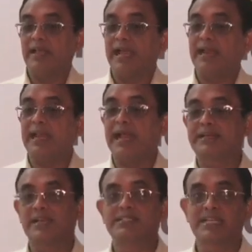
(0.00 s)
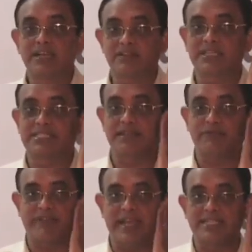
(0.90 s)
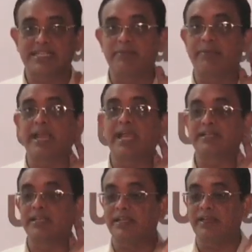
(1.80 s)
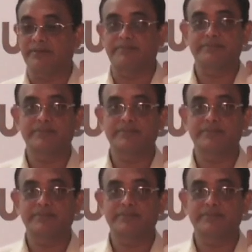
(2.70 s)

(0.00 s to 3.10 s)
and lateral side of the face and behind the ear.